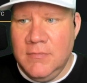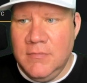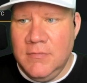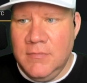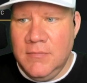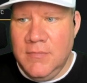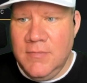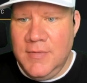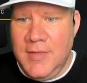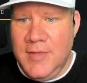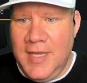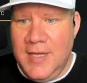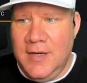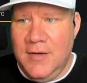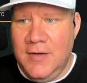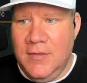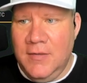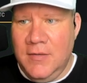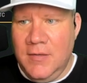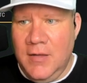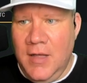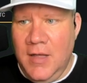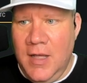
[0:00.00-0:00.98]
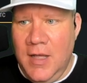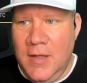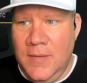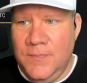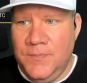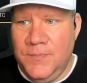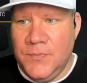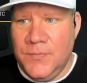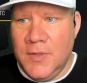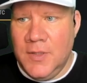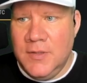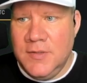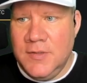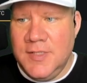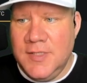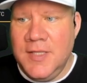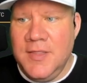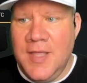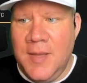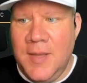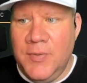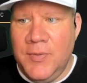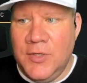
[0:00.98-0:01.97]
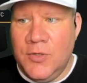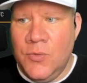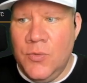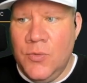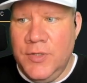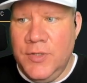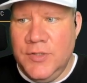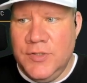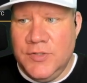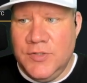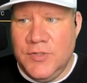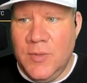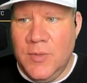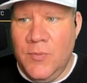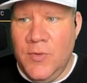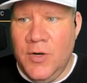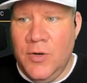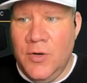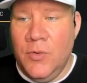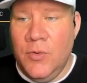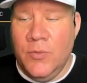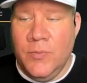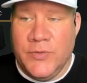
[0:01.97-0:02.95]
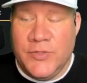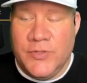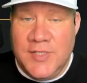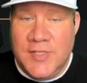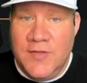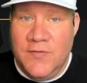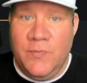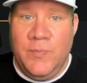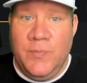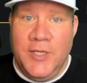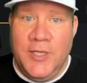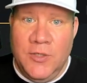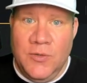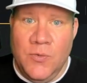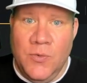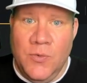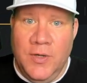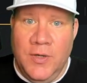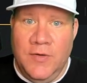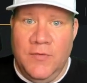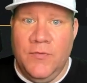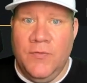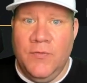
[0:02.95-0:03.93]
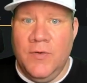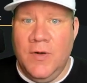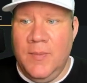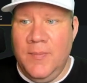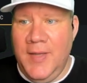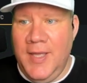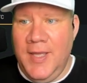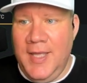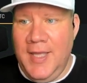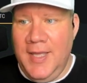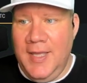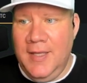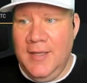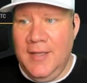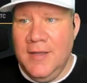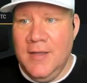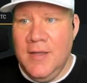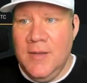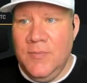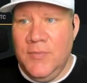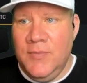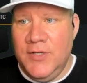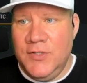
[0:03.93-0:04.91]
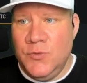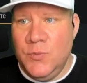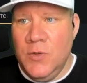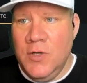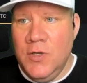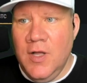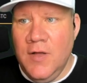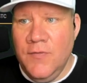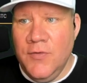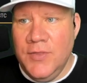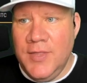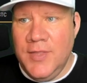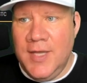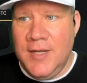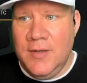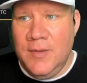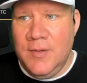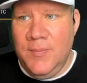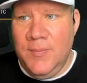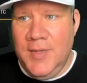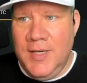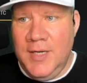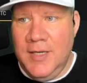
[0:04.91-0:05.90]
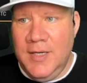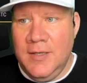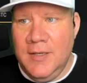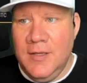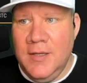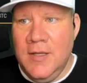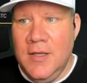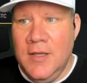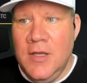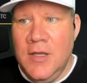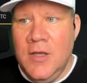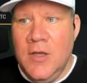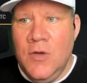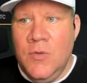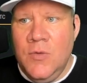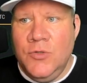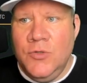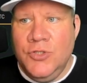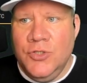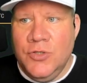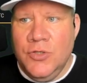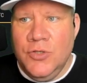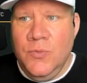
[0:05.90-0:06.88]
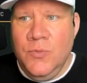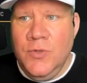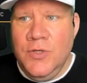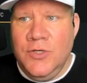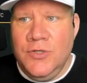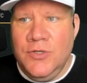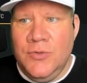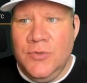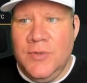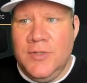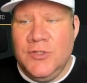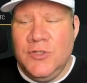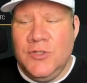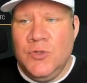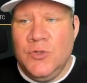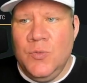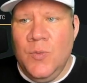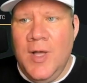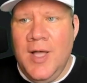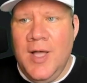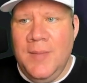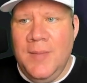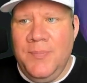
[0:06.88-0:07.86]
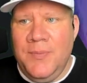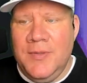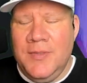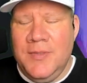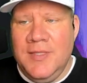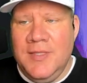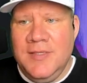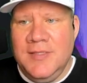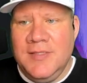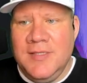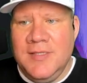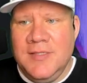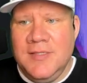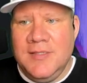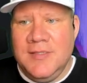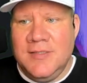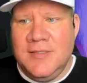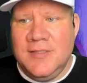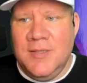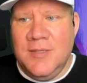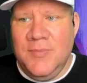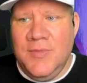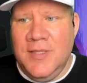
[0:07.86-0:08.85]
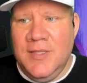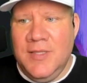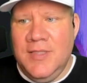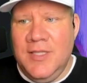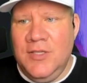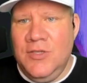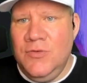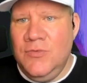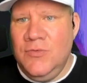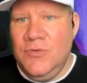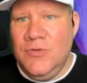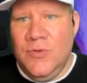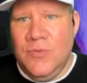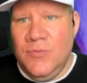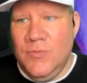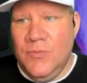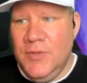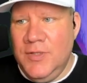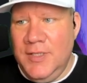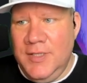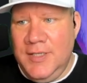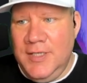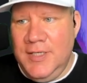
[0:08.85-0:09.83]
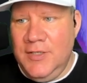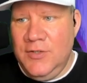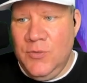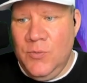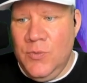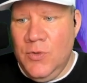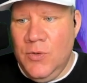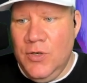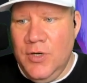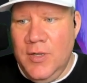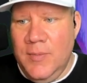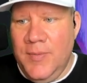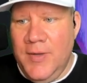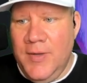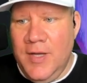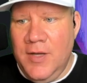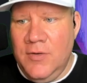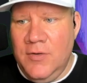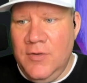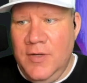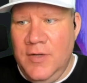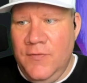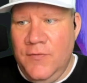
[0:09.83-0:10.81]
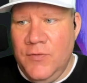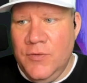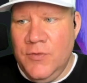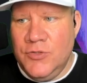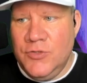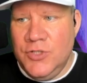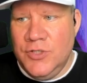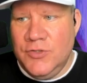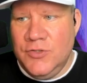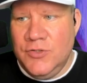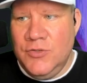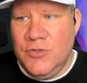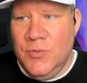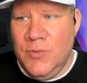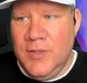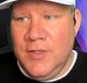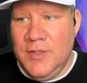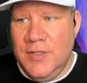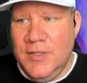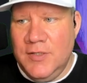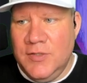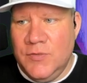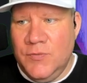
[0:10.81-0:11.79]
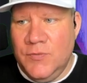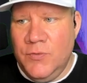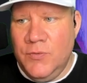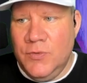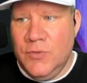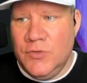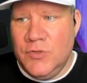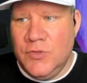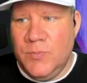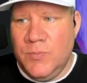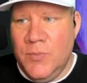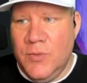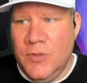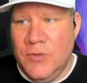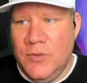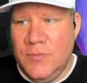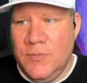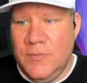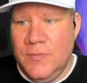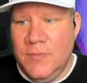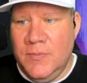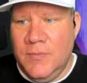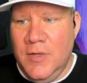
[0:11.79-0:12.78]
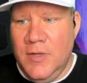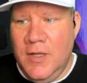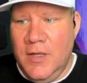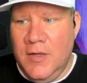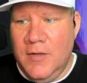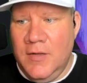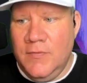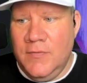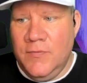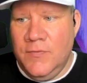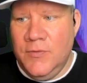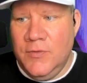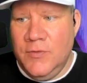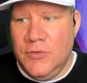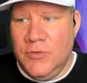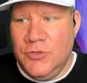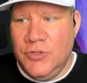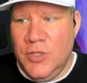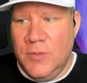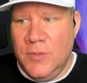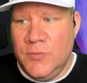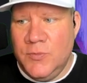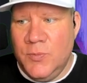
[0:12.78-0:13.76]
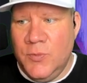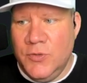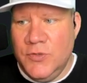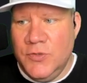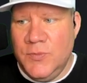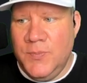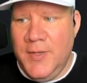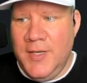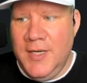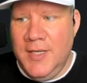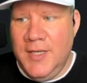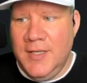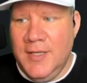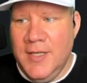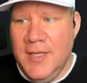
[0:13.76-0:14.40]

that Bitcoin to somewhere or receive Bitcoin from a place. We'll cover that in a minute. What you're going to want to do, and swap, this is something that you don't really need to worry about if you're just doing this for sharp sports betting.